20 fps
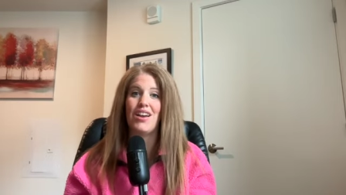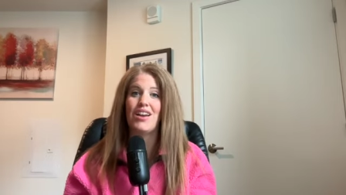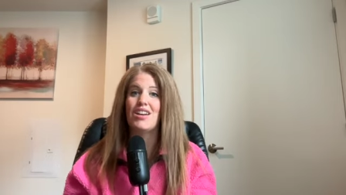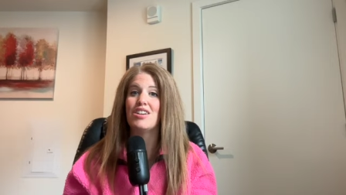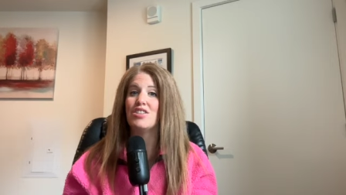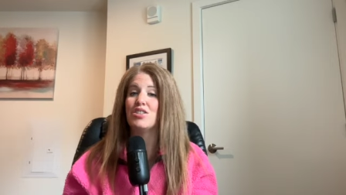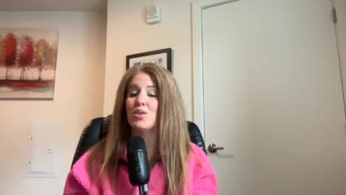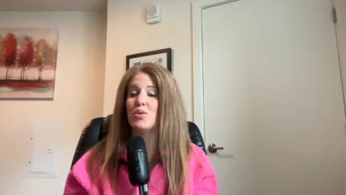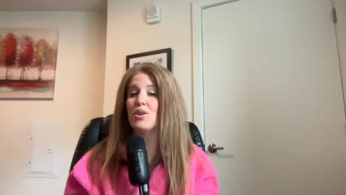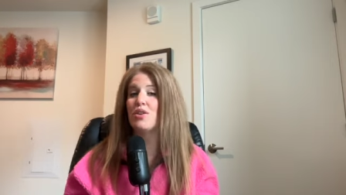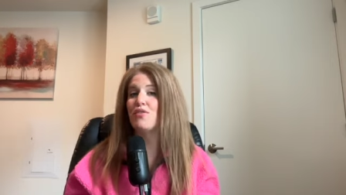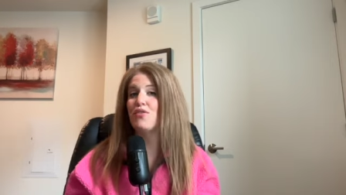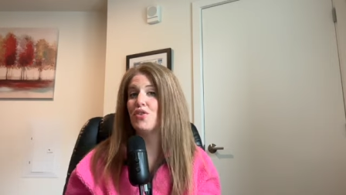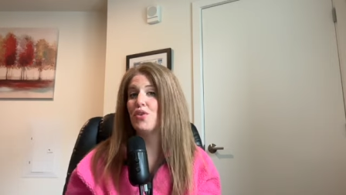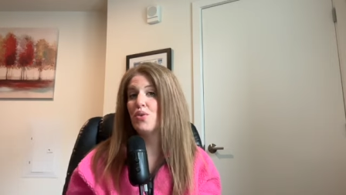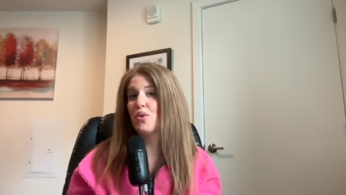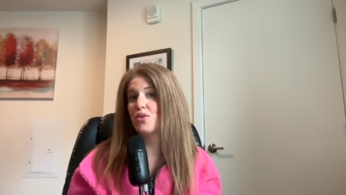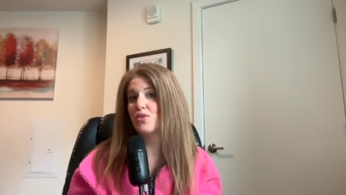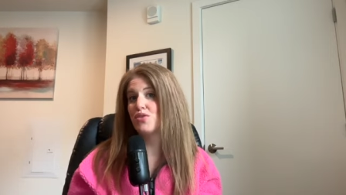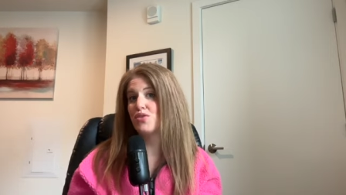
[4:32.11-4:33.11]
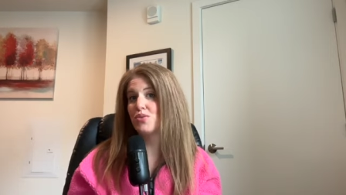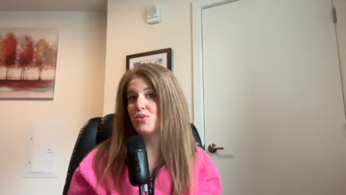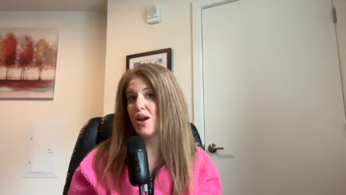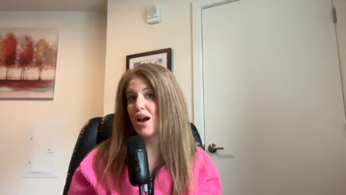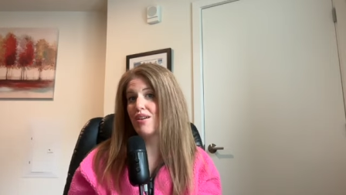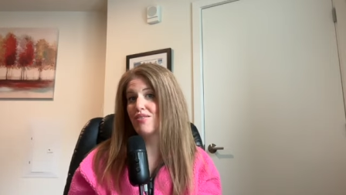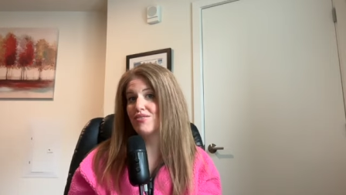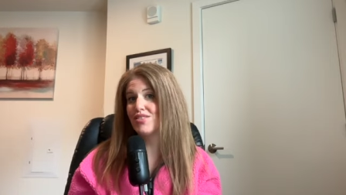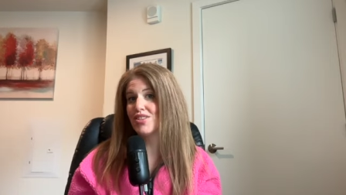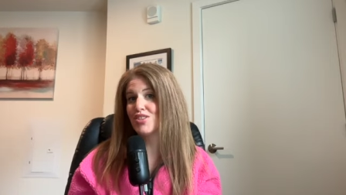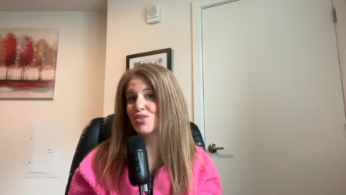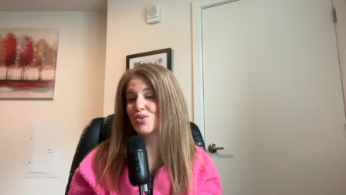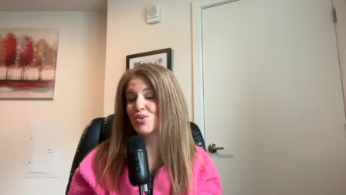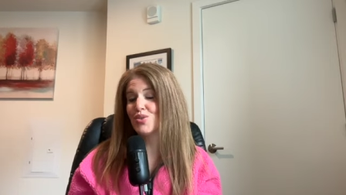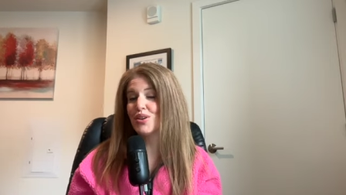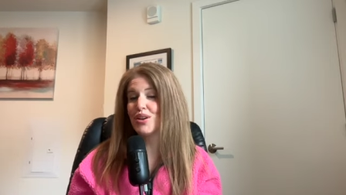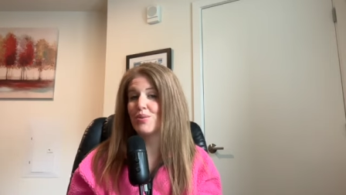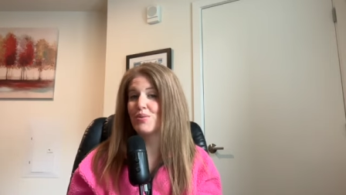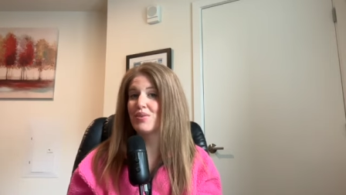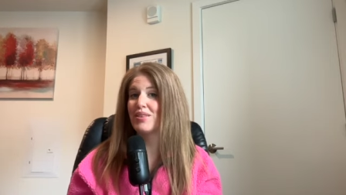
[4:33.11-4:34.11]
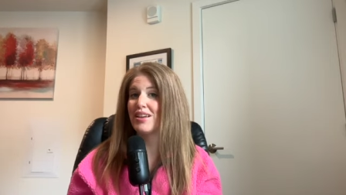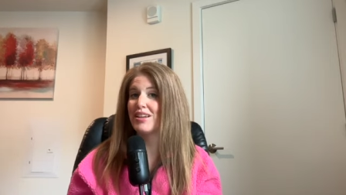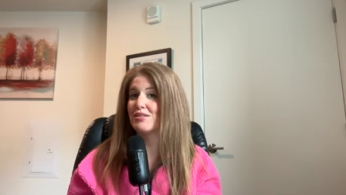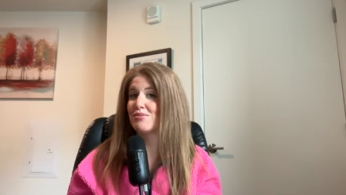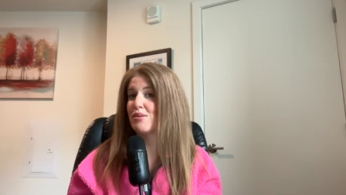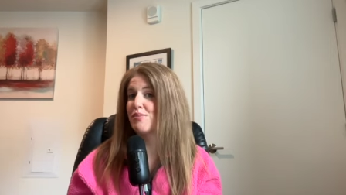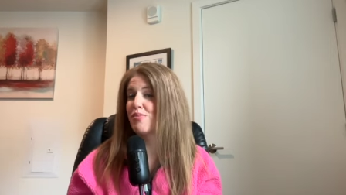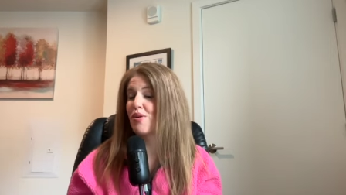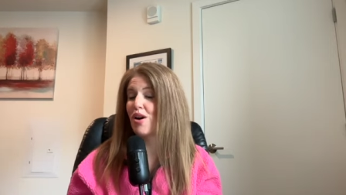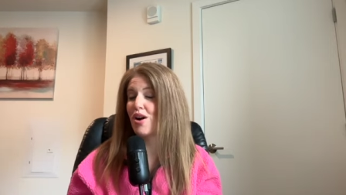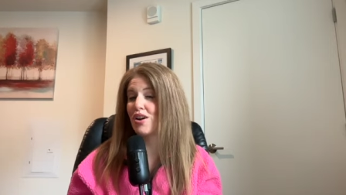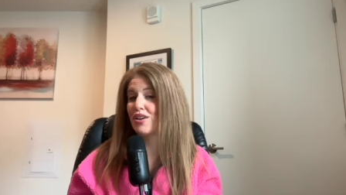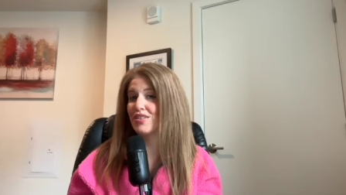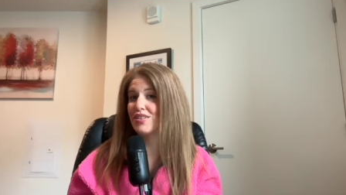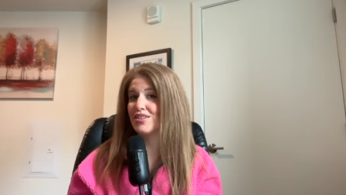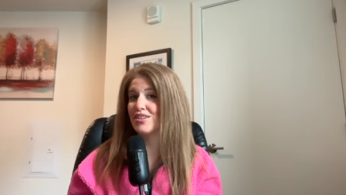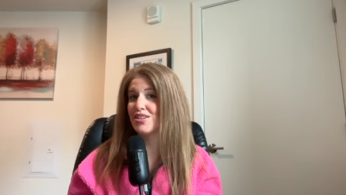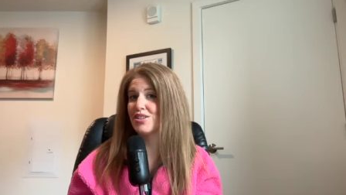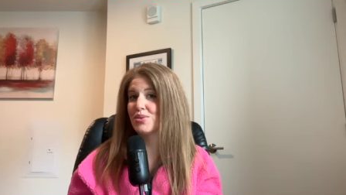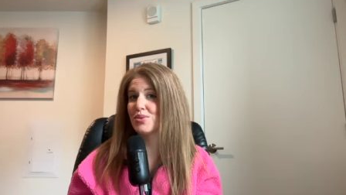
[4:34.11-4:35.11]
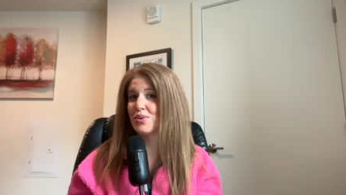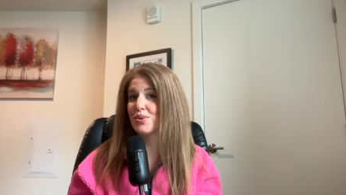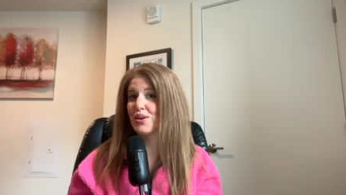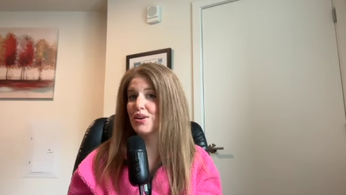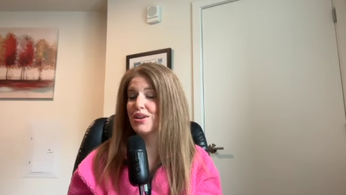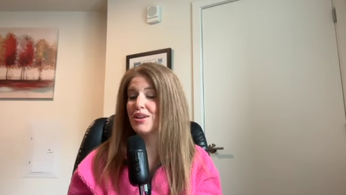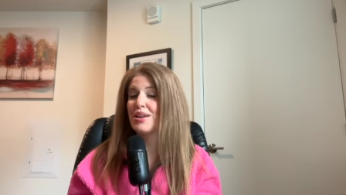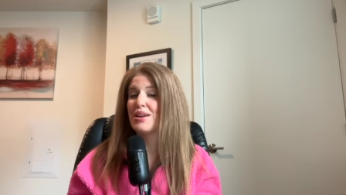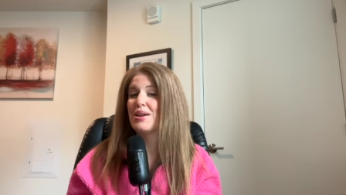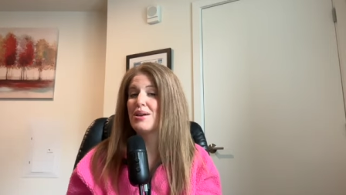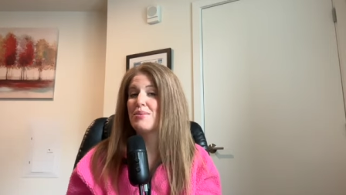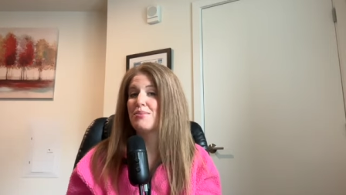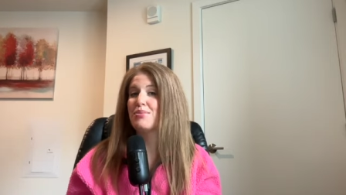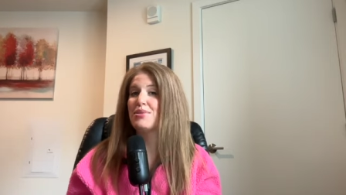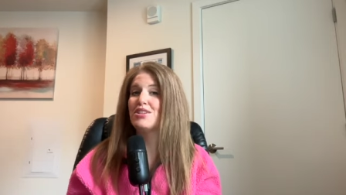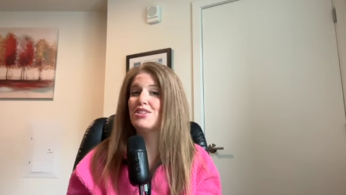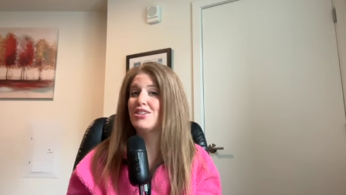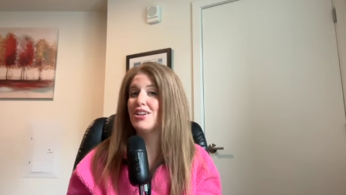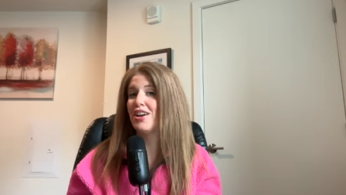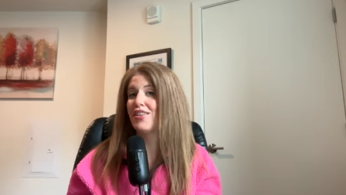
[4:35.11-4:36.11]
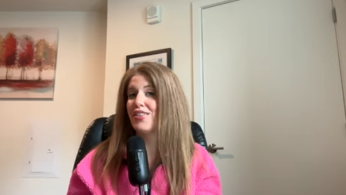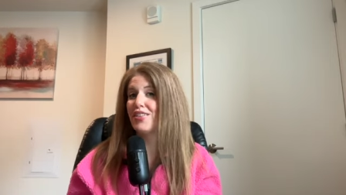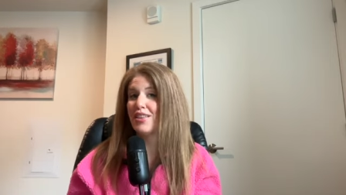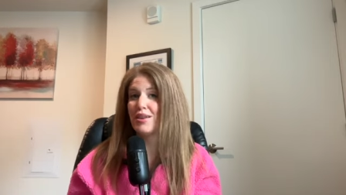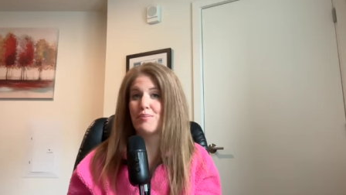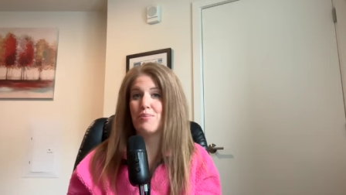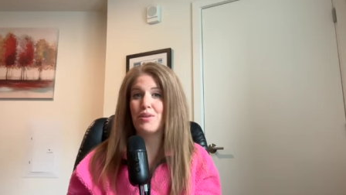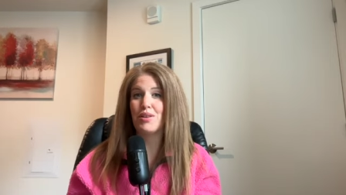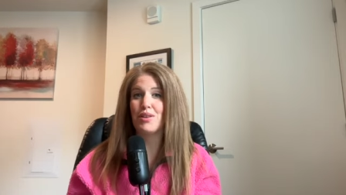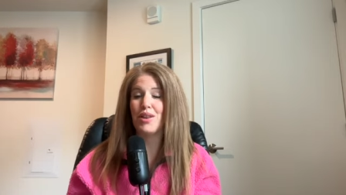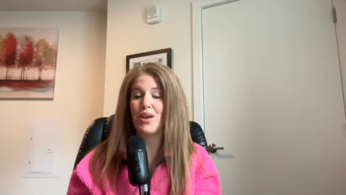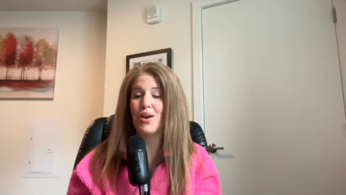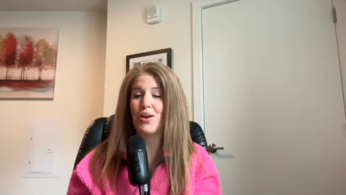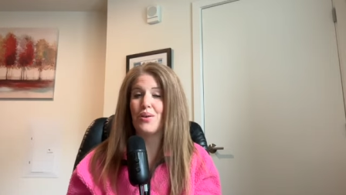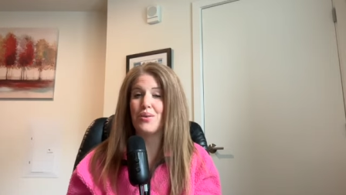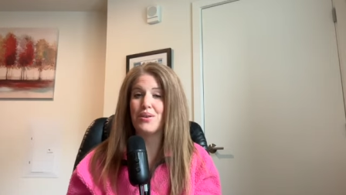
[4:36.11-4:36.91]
So if you do have Discord and would like to be part of the Discord, please check out the link below.